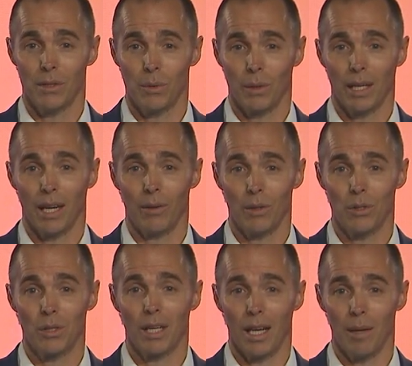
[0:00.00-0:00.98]
to
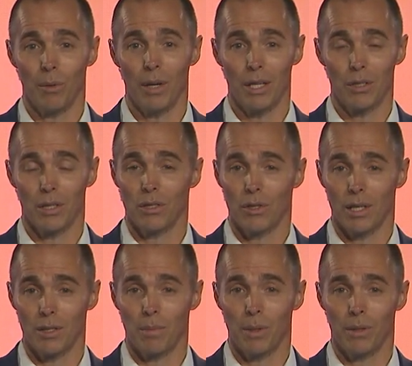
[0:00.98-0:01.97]
encourage collaboration and
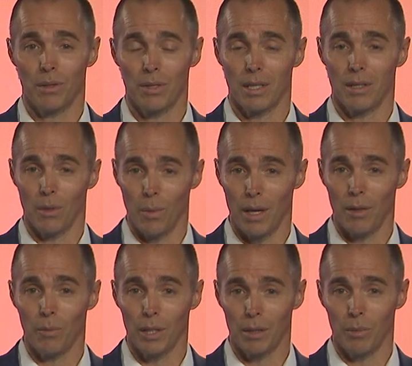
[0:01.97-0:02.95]
transparency in the way
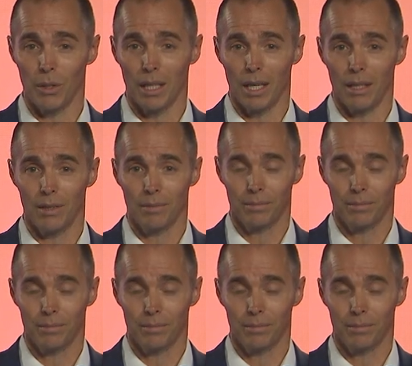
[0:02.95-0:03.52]
that we communicate?